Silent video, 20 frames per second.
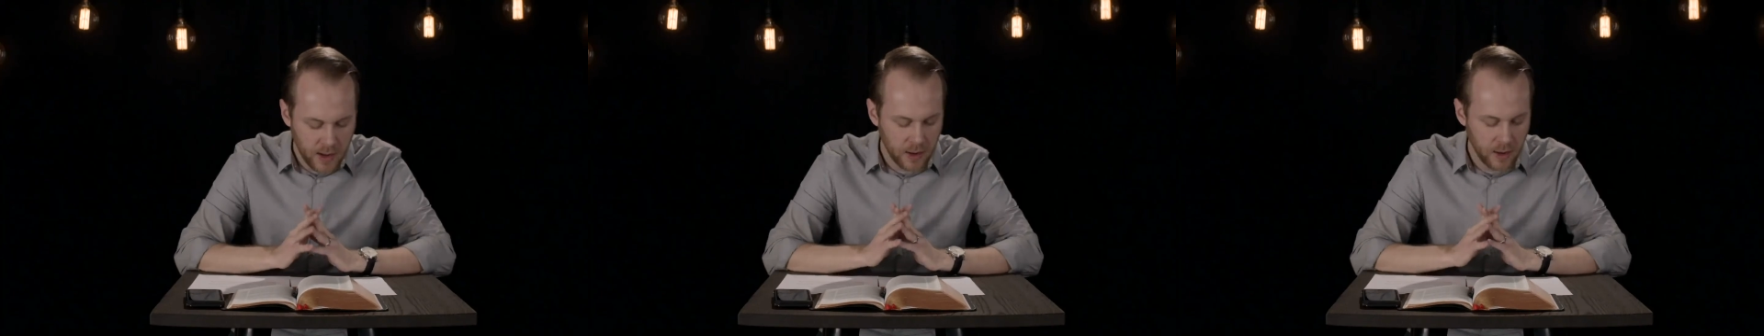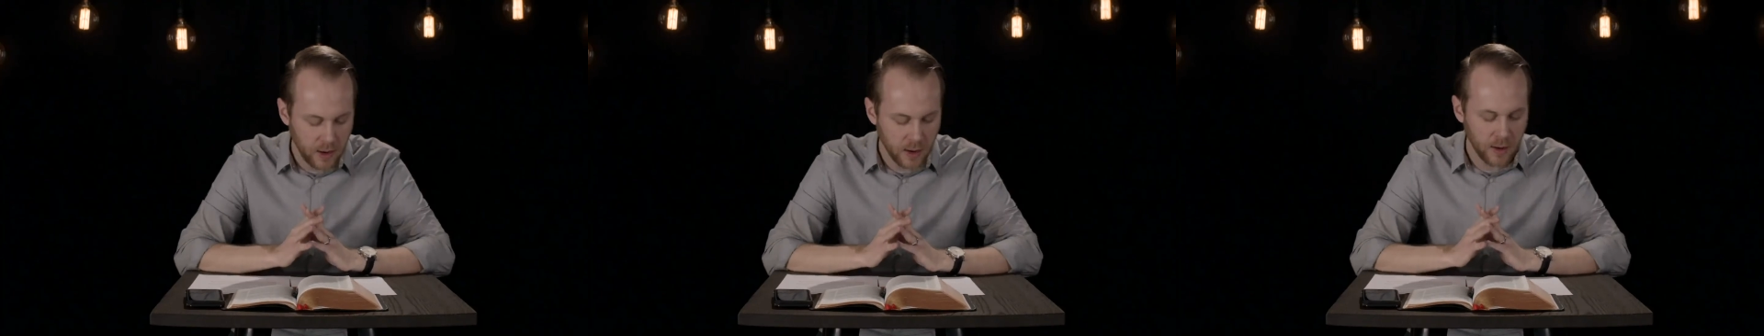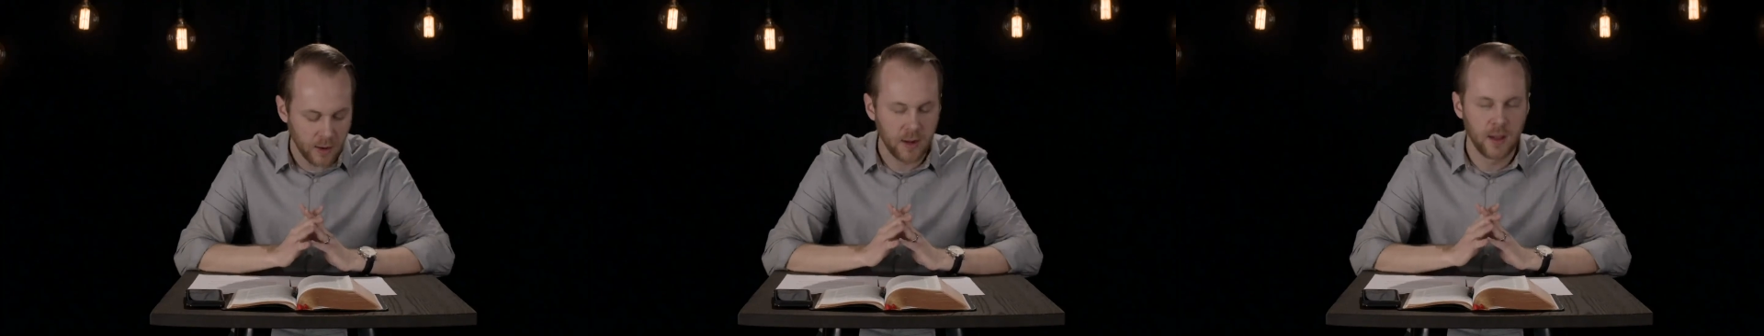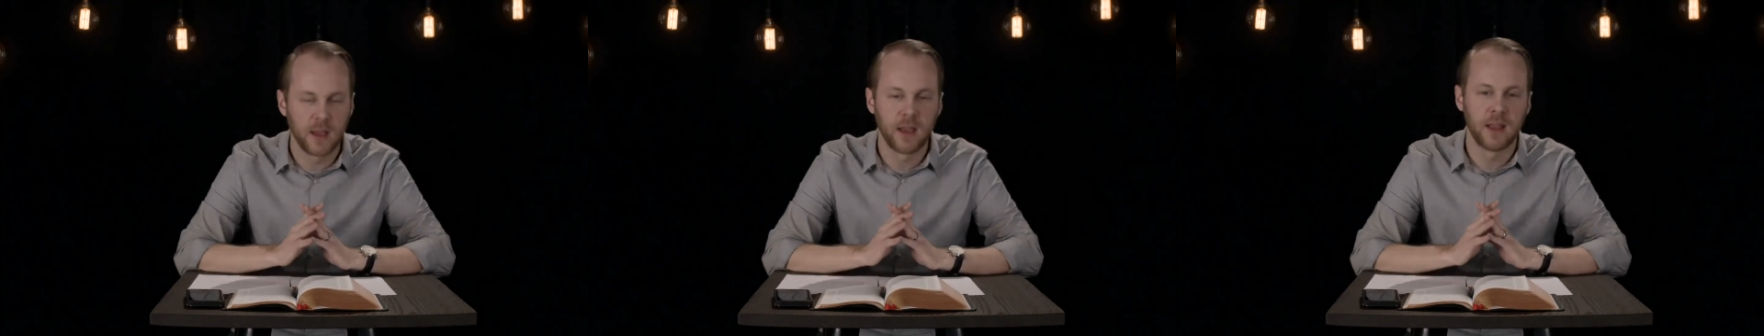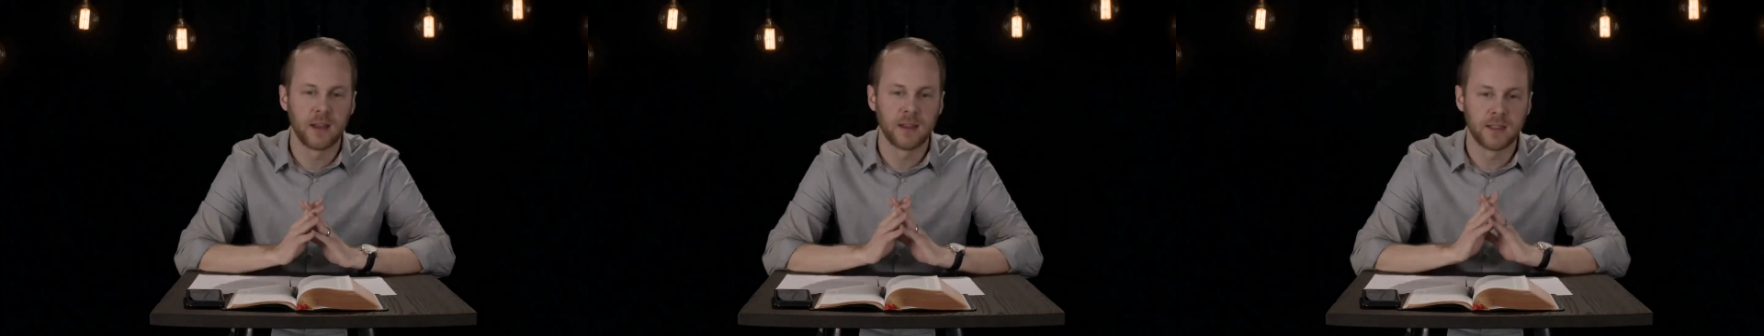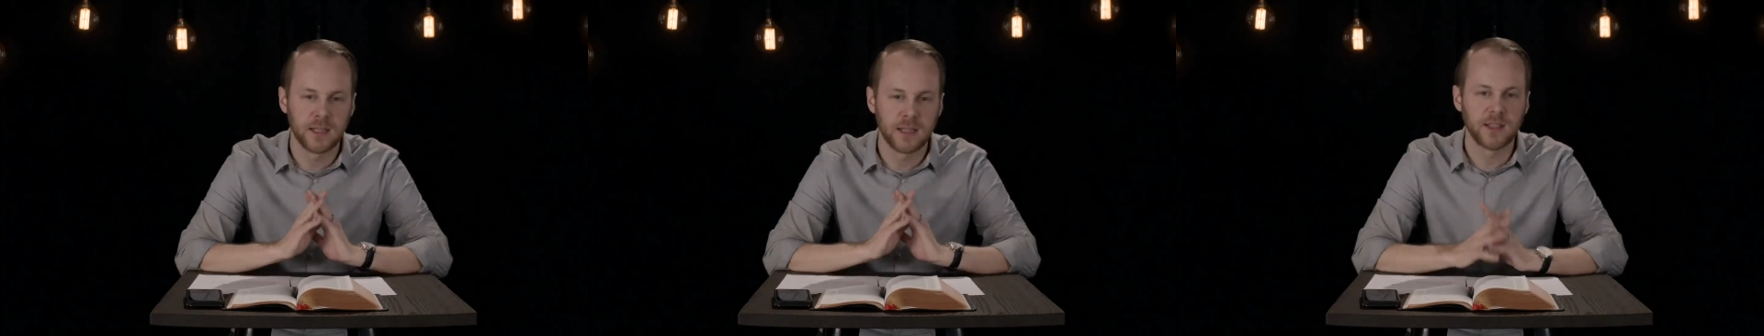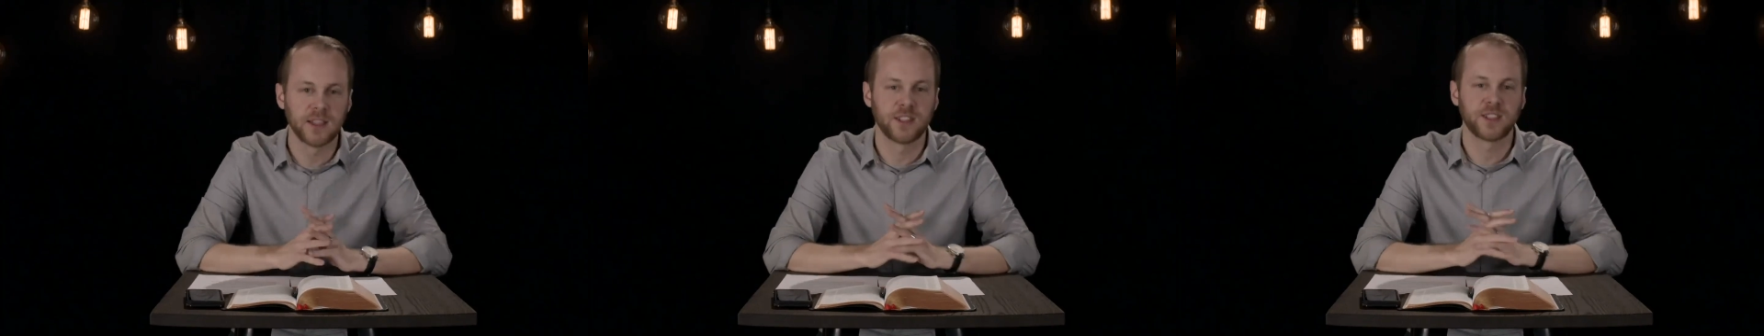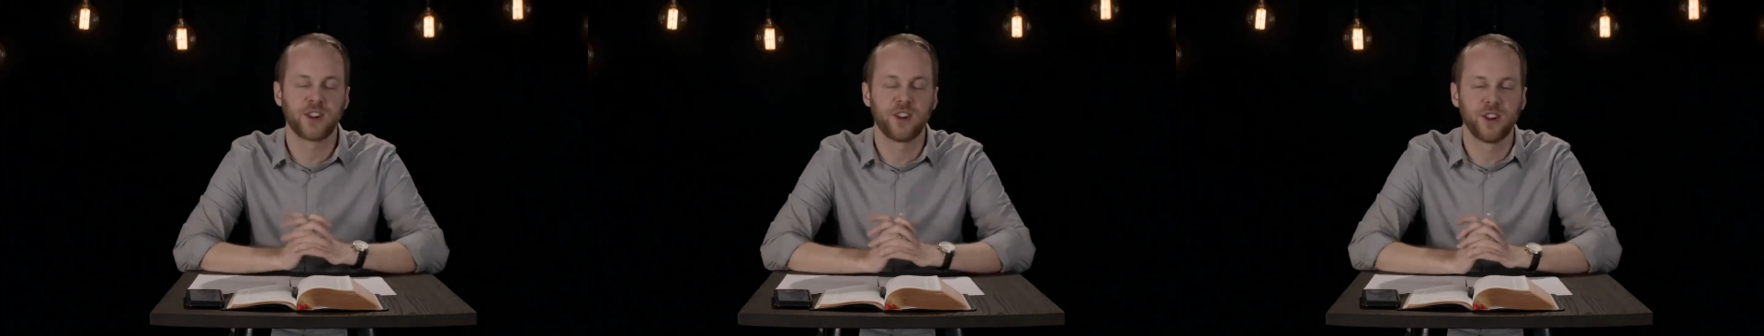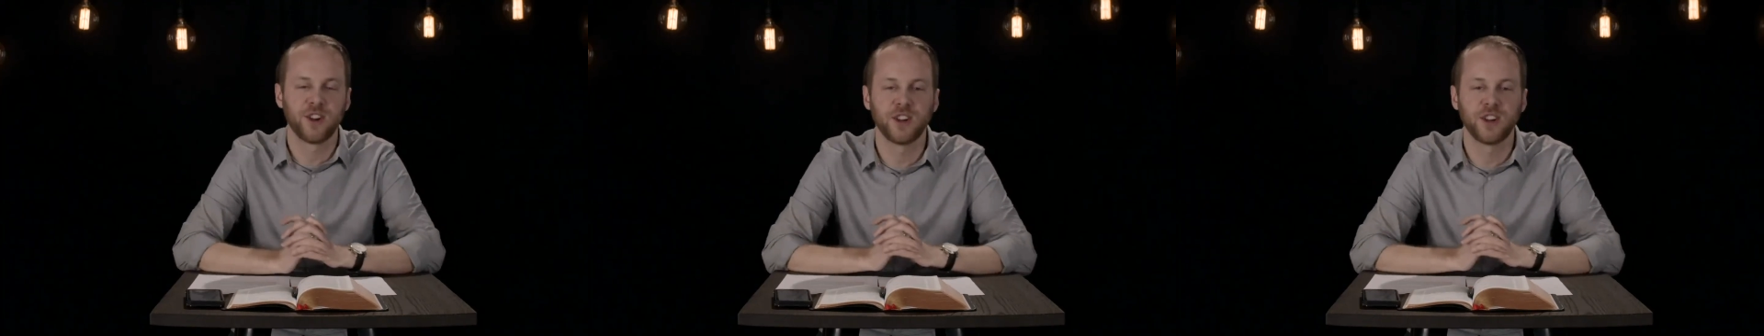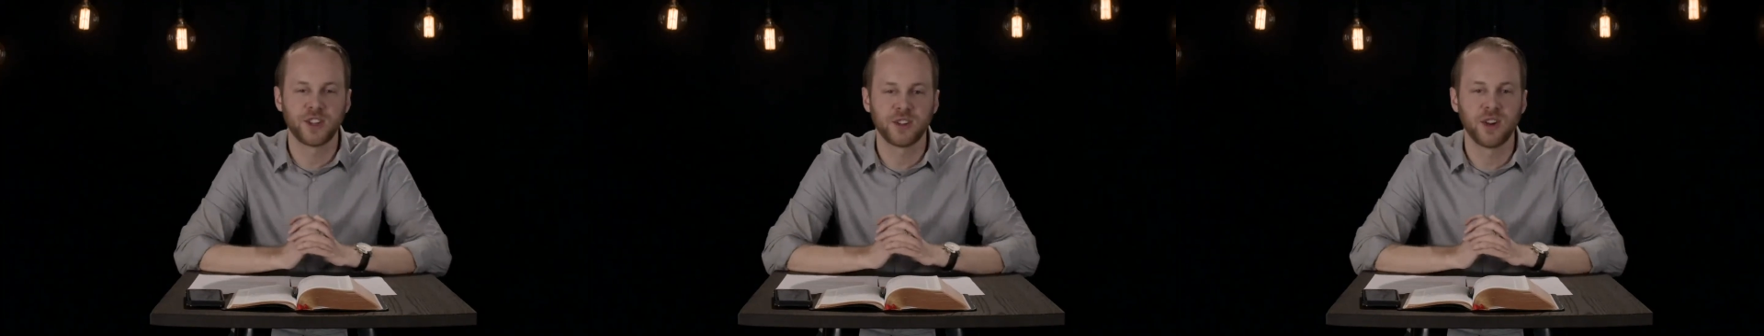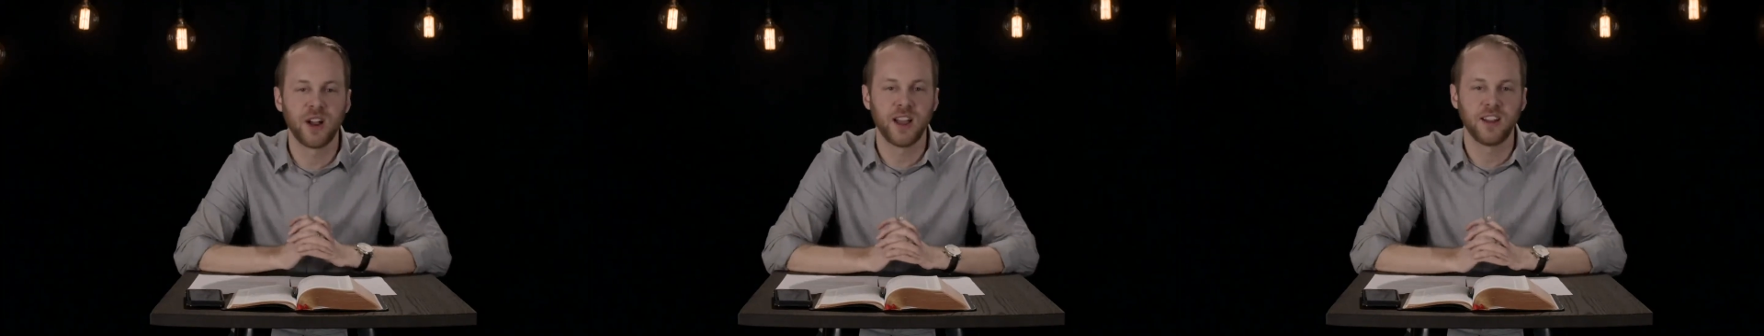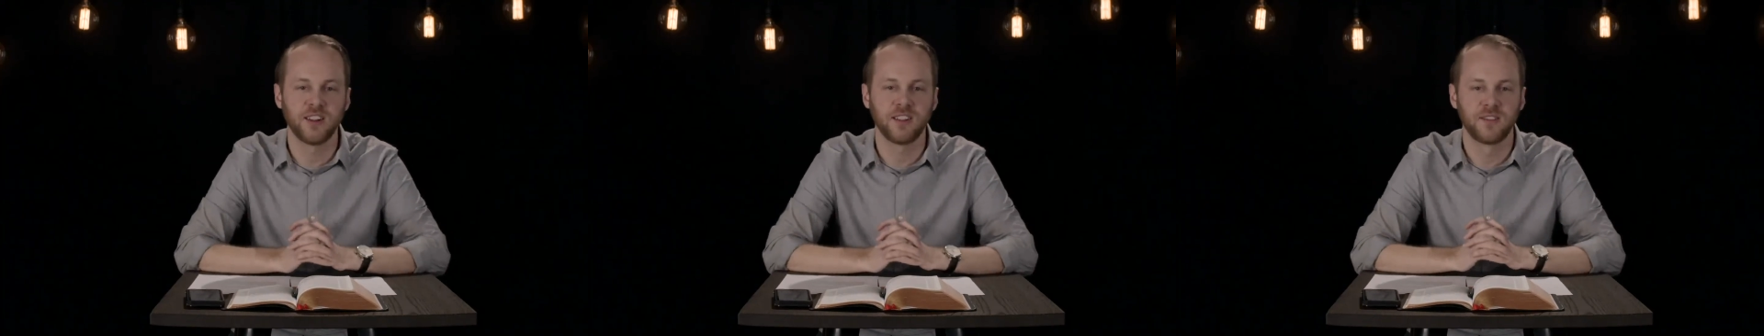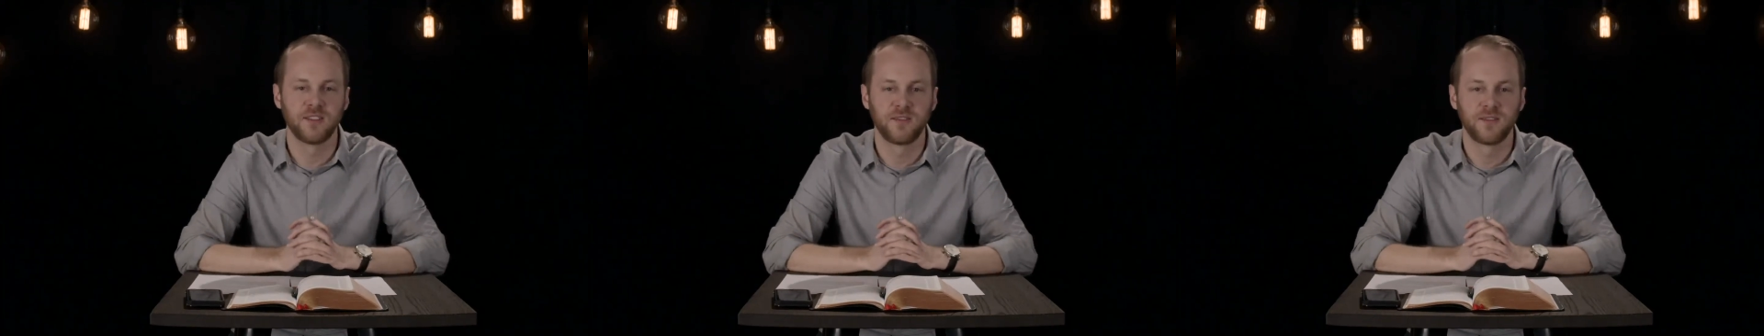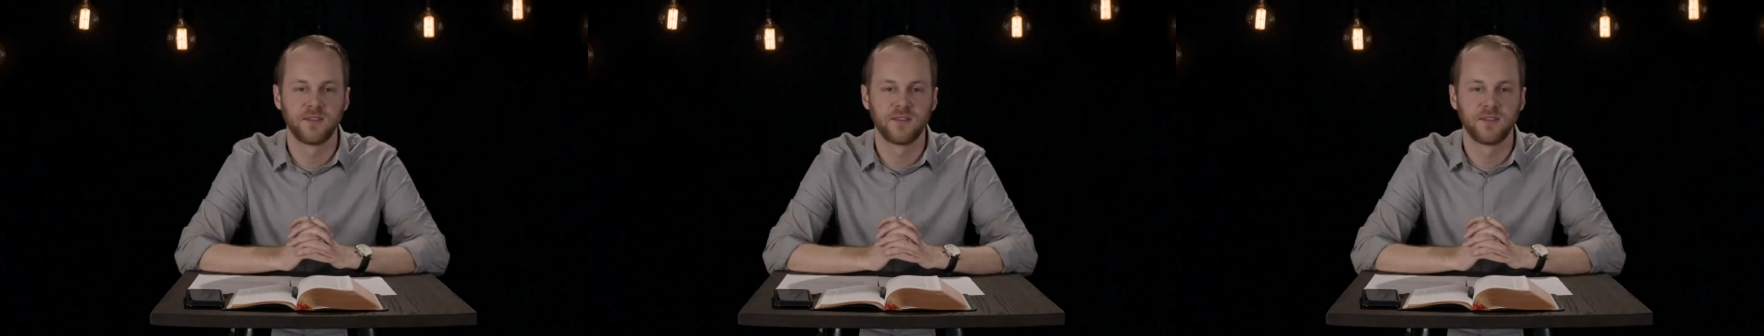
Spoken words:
heart to this current trial?